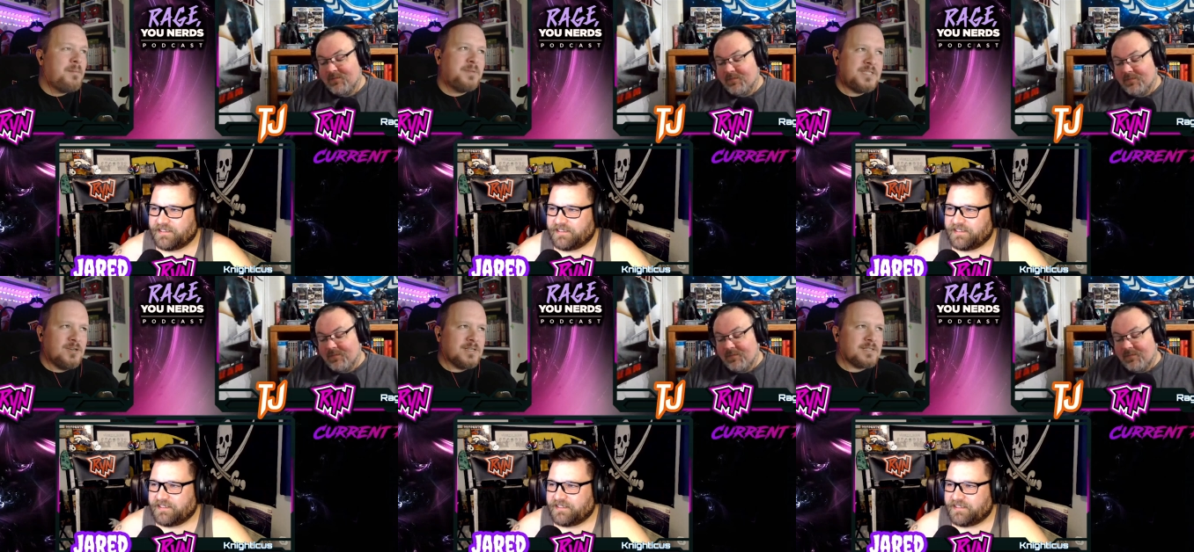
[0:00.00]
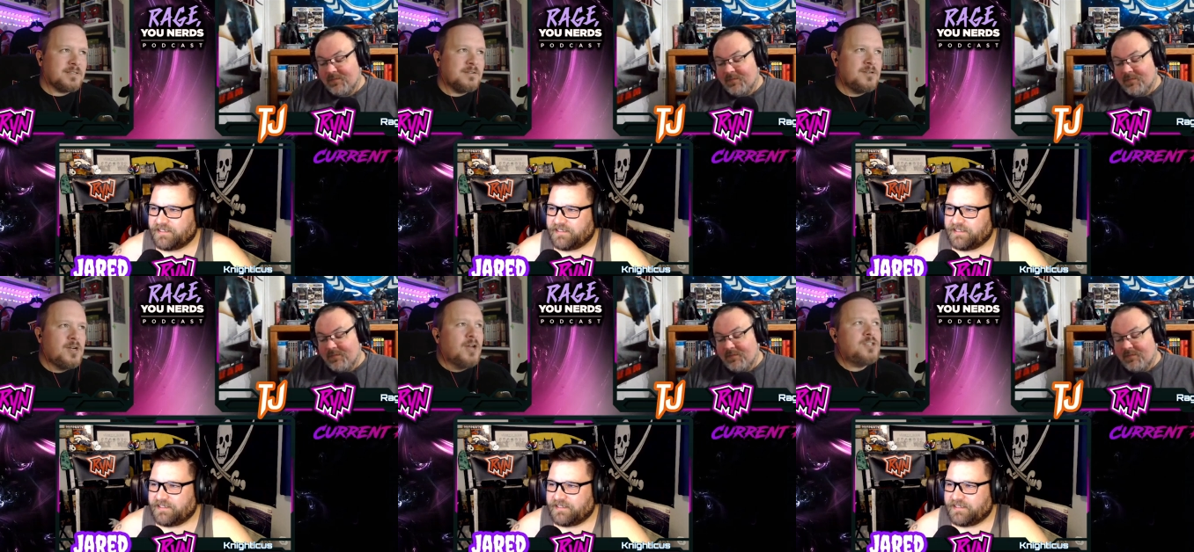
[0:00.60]
Speaker 1: But seriously,
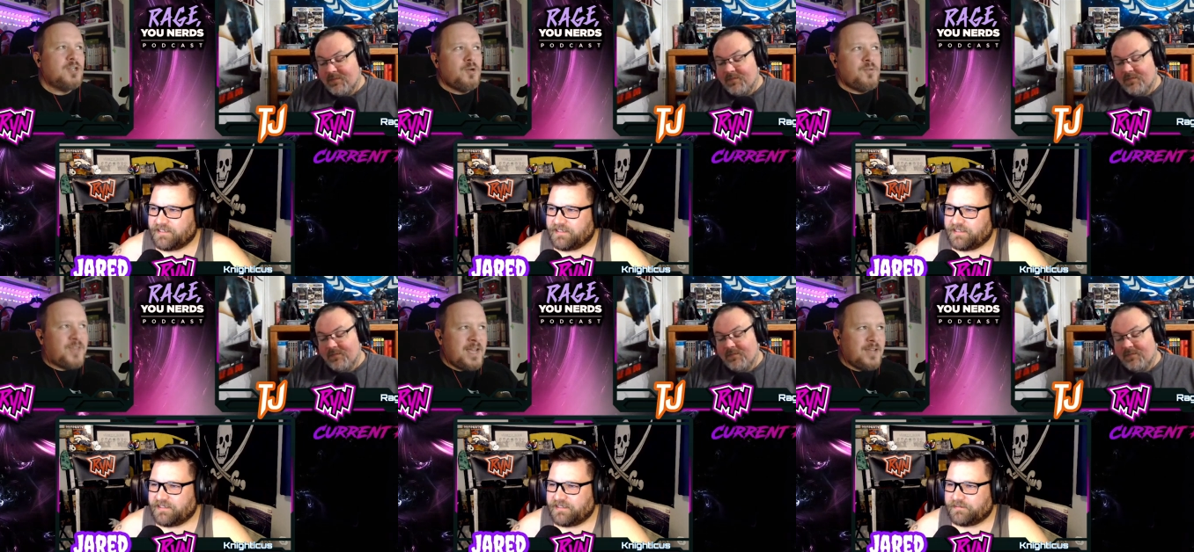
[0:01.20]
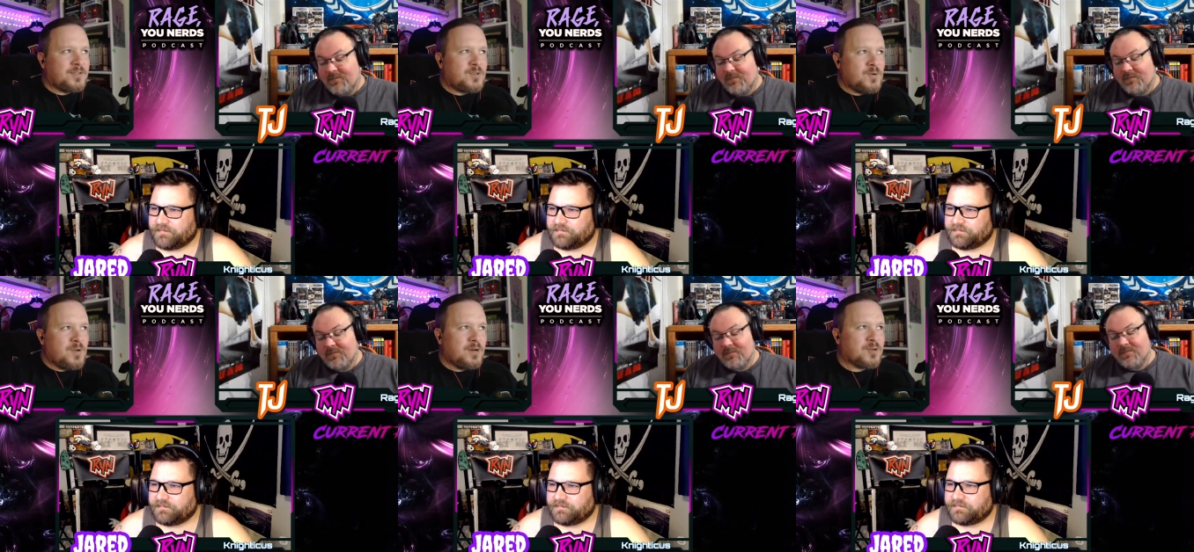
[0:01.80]
do you think the
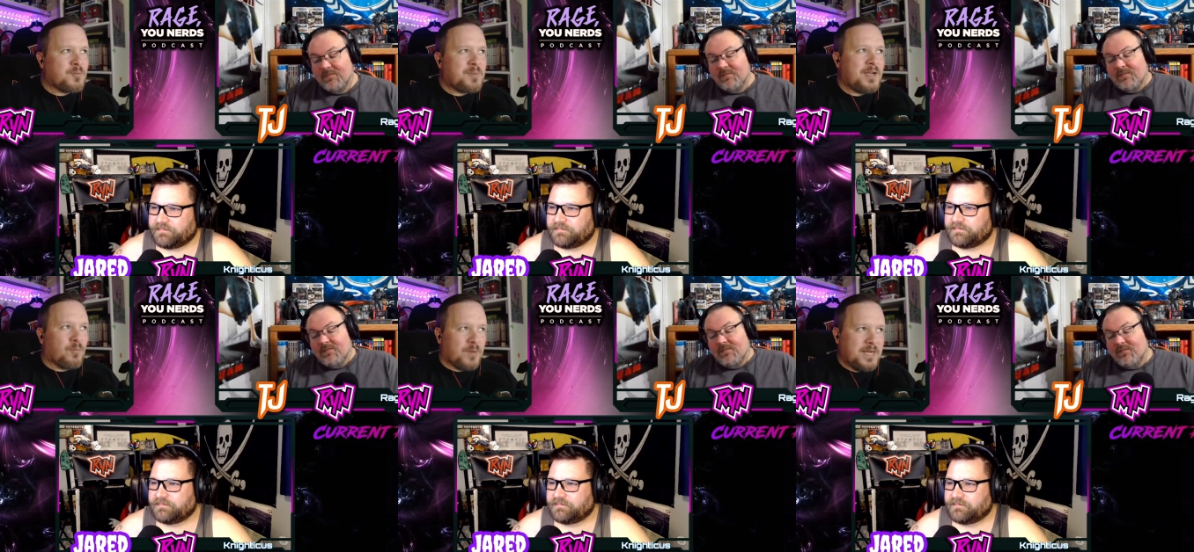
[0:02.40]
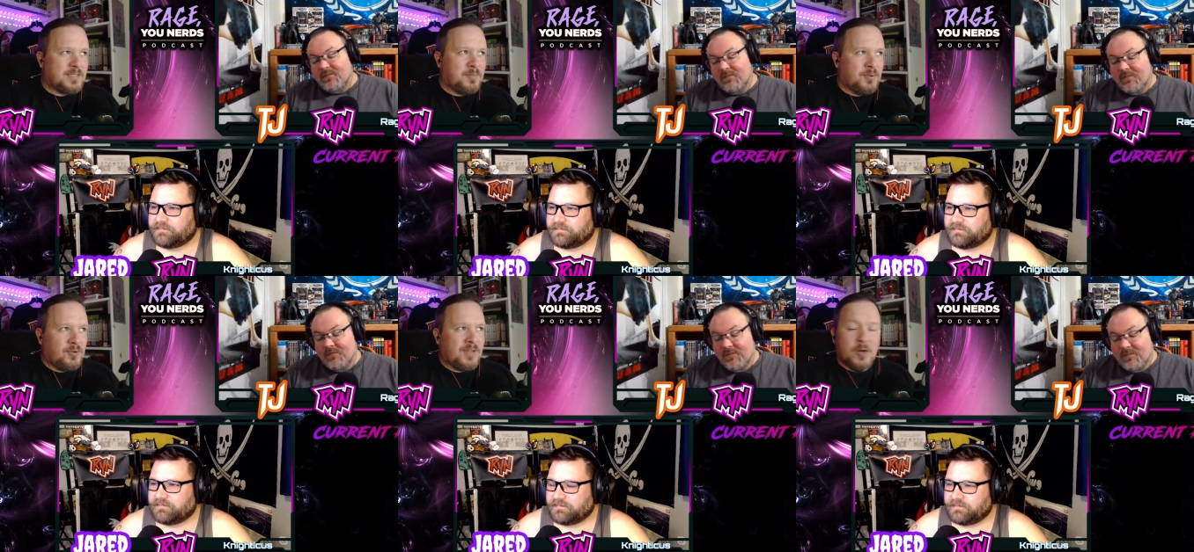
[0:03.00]
studios are being
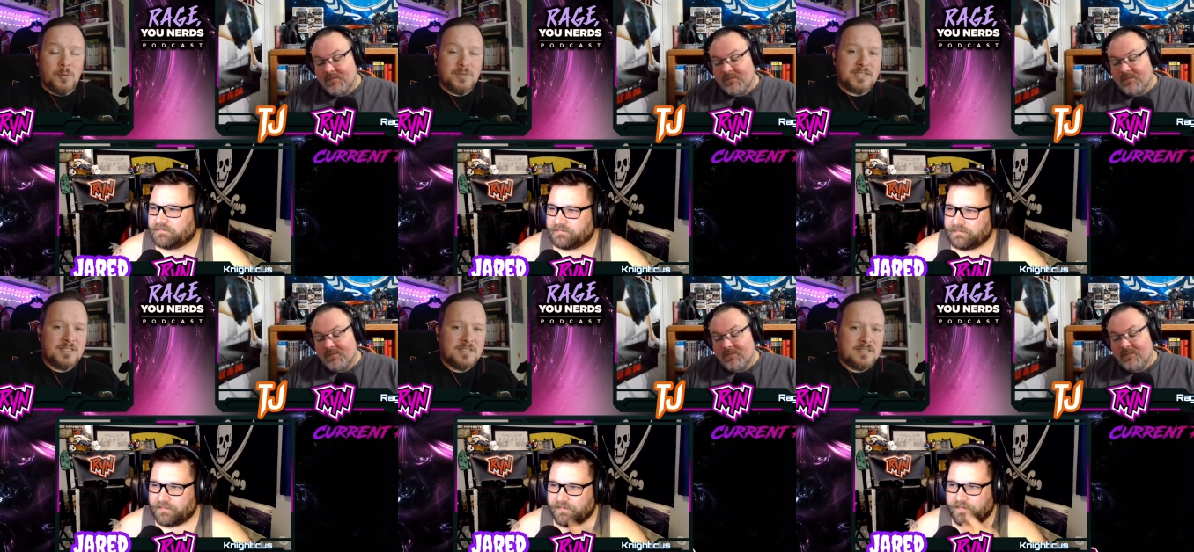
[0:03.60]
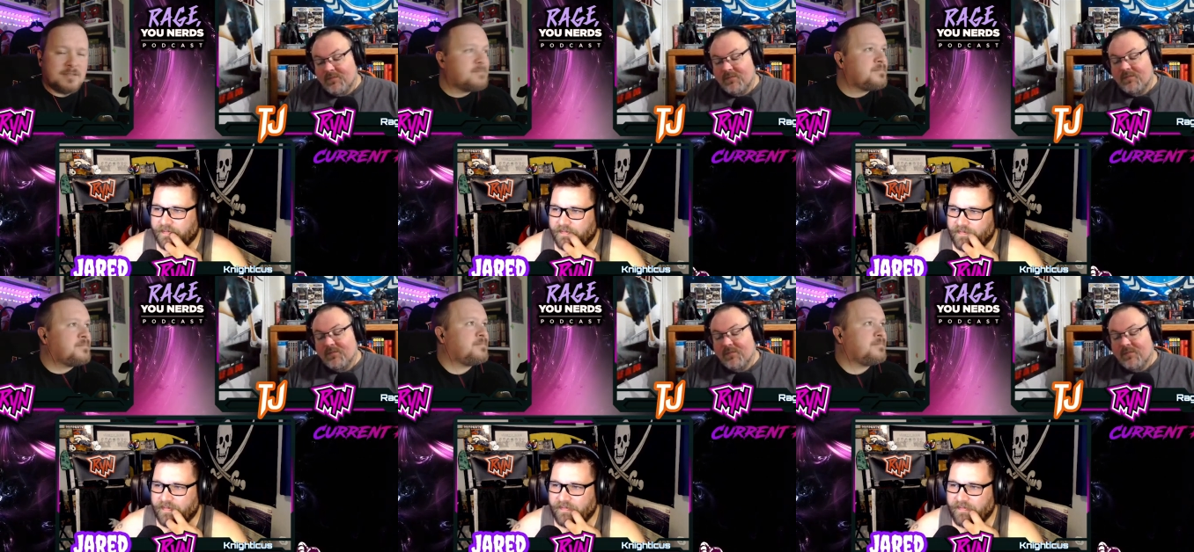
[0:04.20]
reasonable in their resistance?